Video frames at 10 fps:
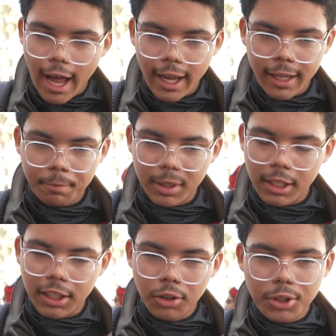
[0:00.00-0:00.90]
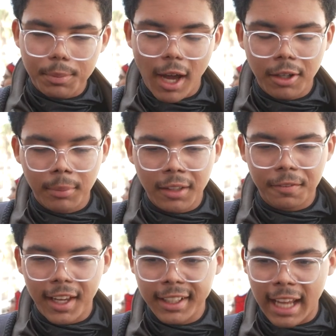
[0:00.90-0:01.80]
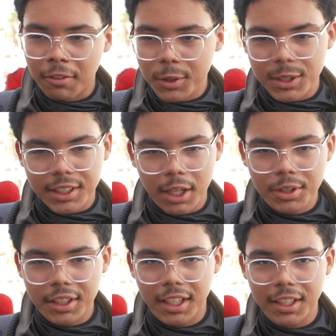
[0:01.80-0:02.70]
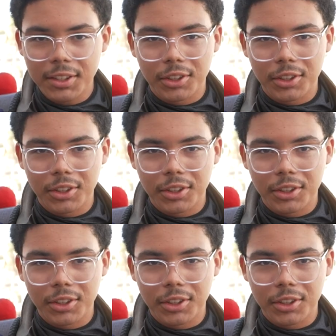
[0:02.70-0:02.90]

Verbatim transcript: I've been a huge Spider-Man fan ever since I was a kid,